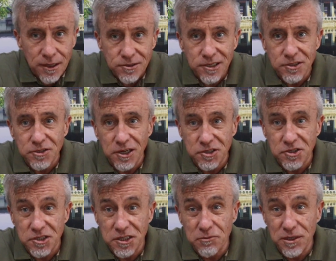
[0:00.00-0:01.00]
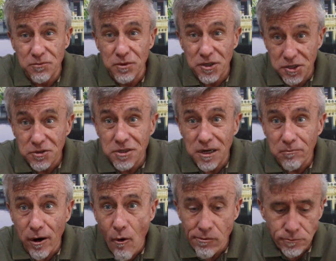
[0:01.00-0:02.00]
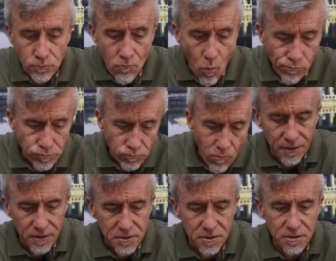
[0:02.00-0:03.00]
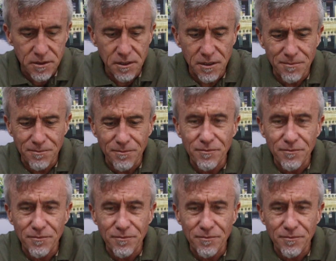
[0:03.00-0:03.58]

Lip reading: Tastes like seaweed with cucumber. And this is the